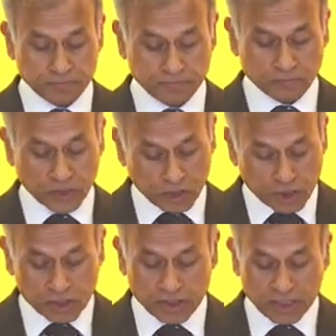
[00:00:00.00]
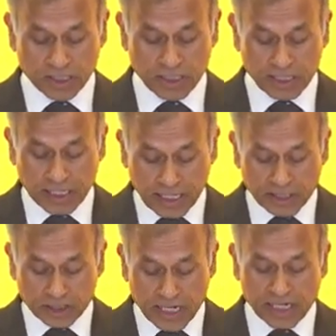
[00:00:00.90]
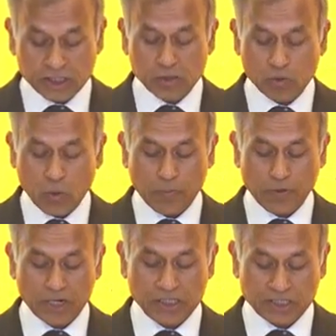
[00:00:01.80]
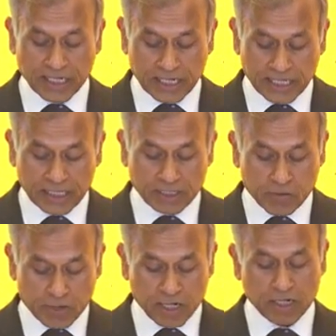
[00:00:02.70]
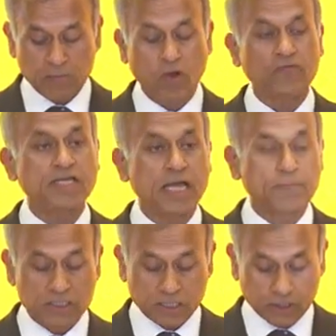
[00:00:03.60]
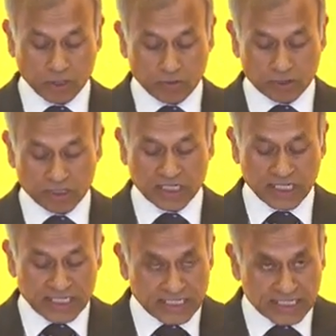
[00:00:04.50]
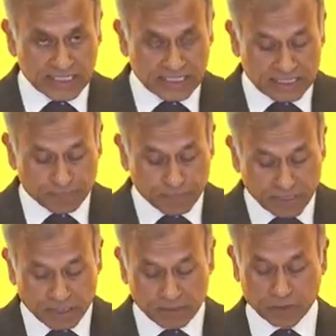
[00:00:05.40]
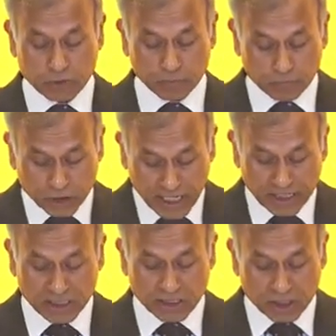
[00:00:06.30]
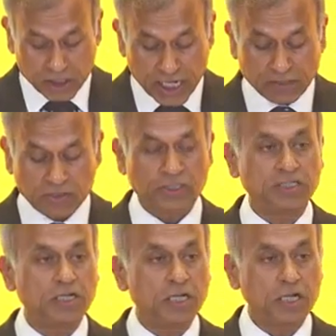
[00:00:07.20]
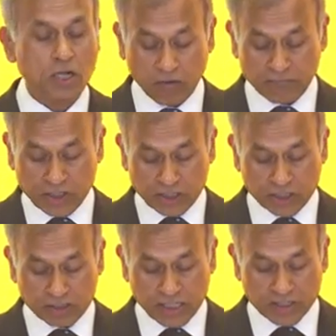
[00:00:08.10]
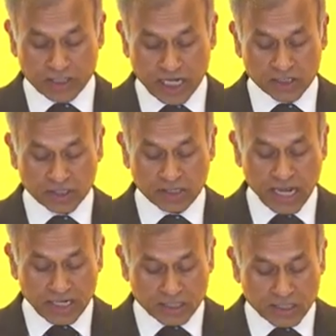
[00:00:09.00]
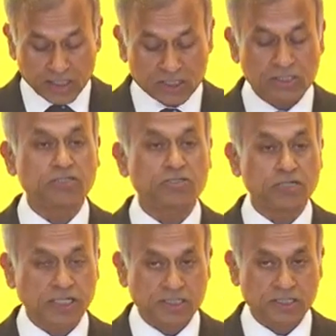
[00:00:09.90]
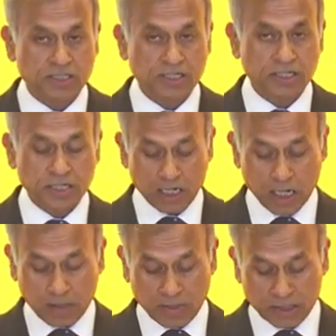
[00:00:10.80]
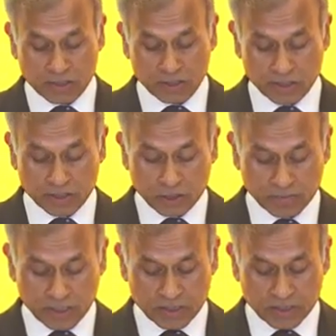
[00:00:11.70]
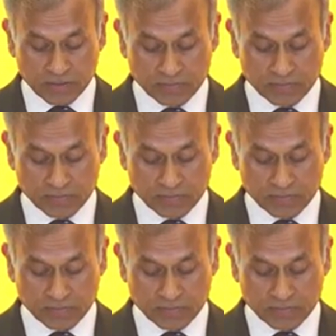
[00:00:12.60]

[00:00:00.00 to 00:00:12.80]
Additionally, international cooperation in the realm of cybersecurity is indispensable to protect the integrity of digital transaction and instill trust amongst consumers.